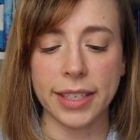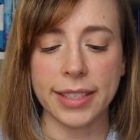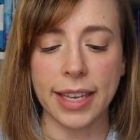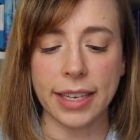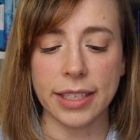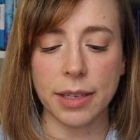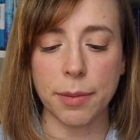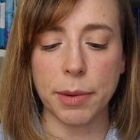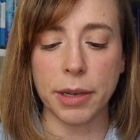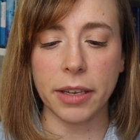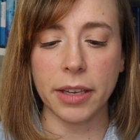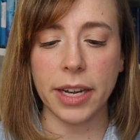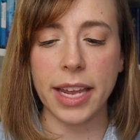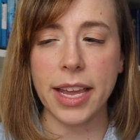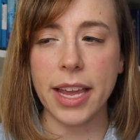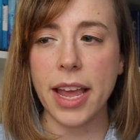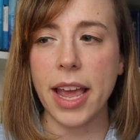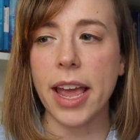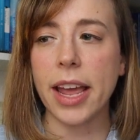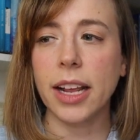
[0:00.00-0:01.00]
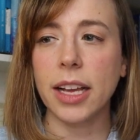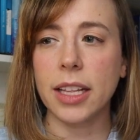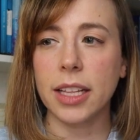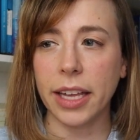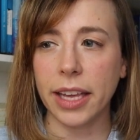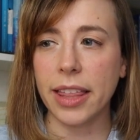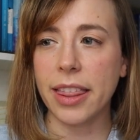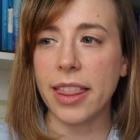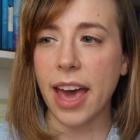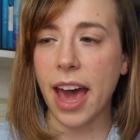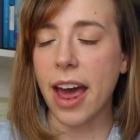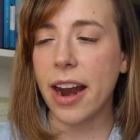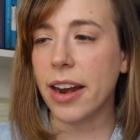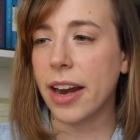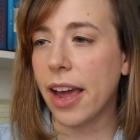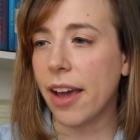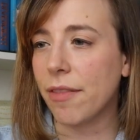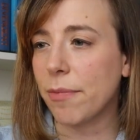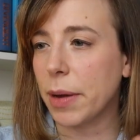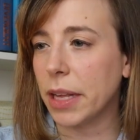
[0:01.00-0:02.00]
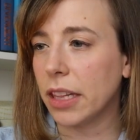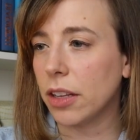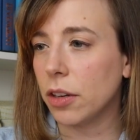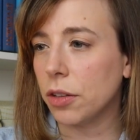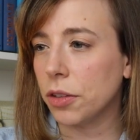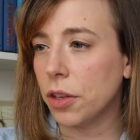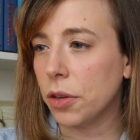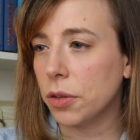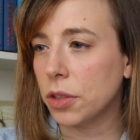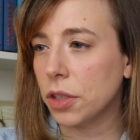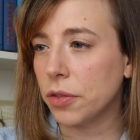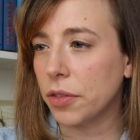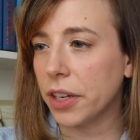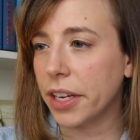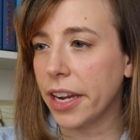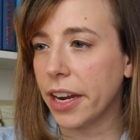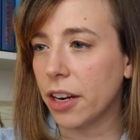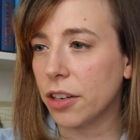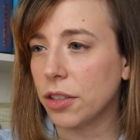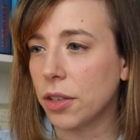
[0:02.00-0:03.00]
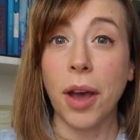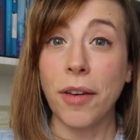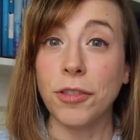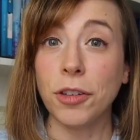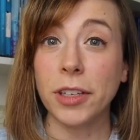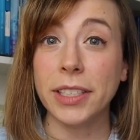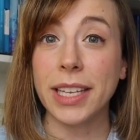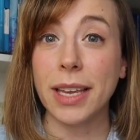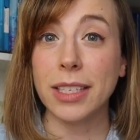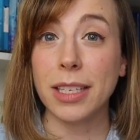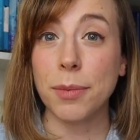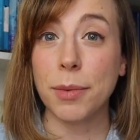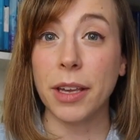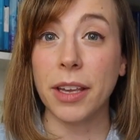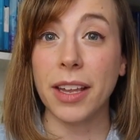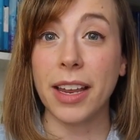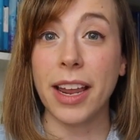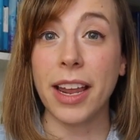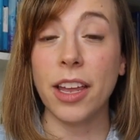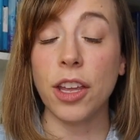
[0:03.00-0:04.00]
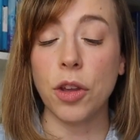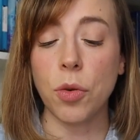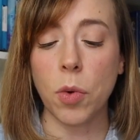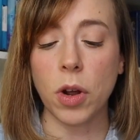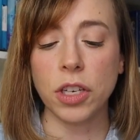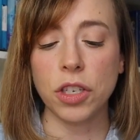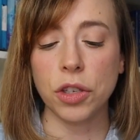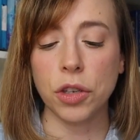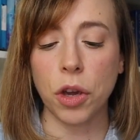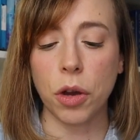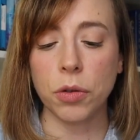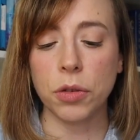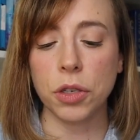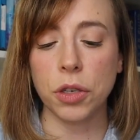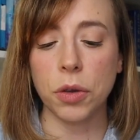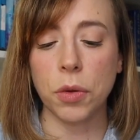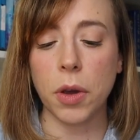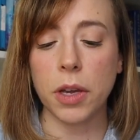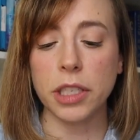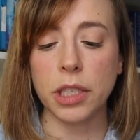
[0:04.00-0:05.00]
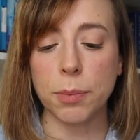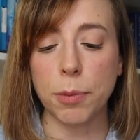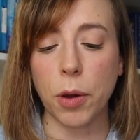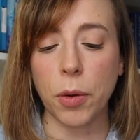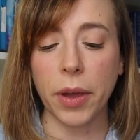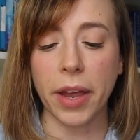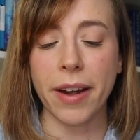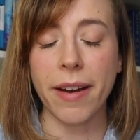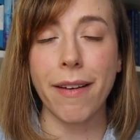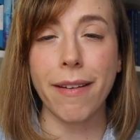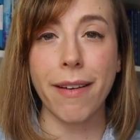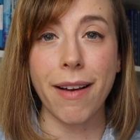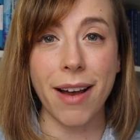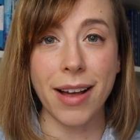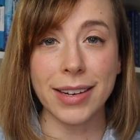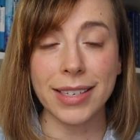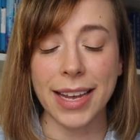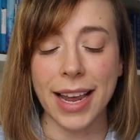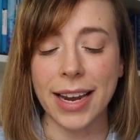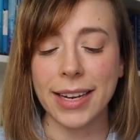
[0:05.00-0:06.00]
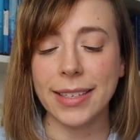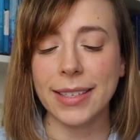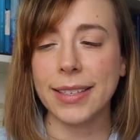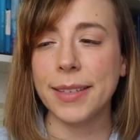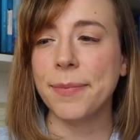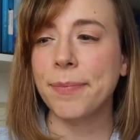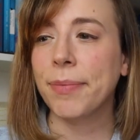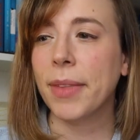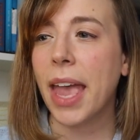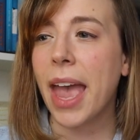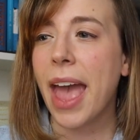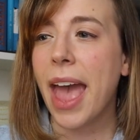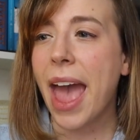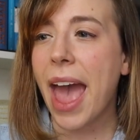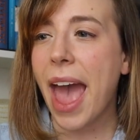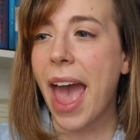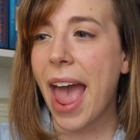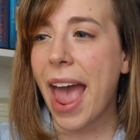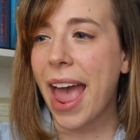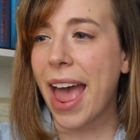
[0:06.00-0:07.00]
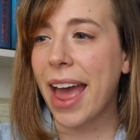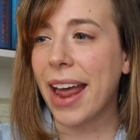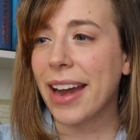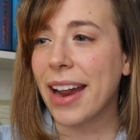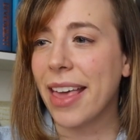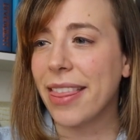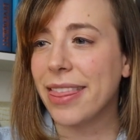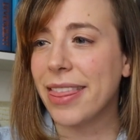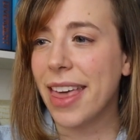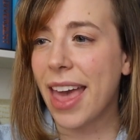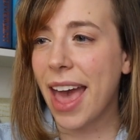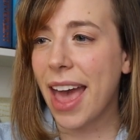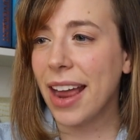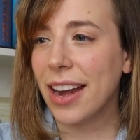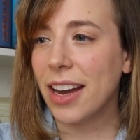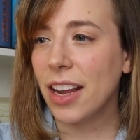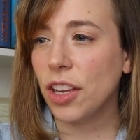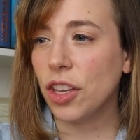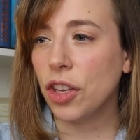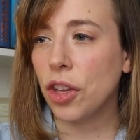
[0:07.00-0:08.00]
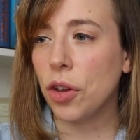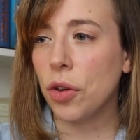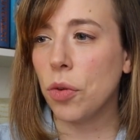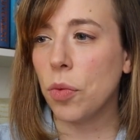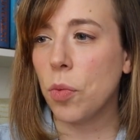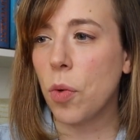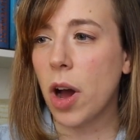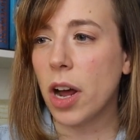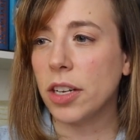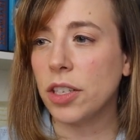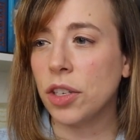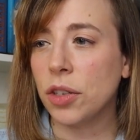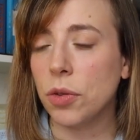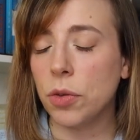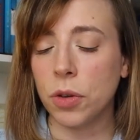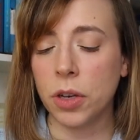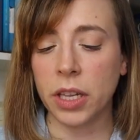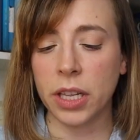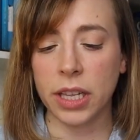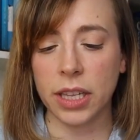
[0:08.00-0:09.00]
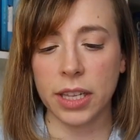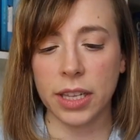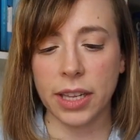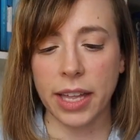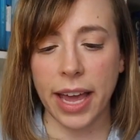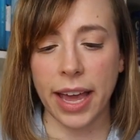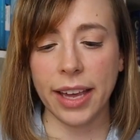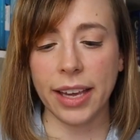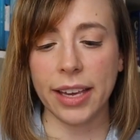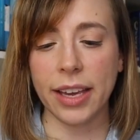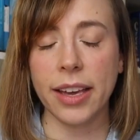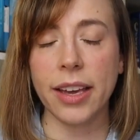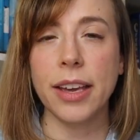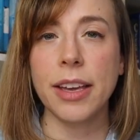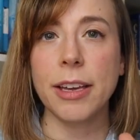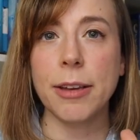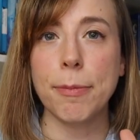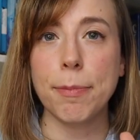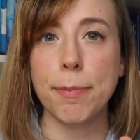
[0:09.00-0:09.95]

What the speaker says: accessibility and click that. And I have my little notes over here. So after accessibility, you want to go to spoken content, and then you want to click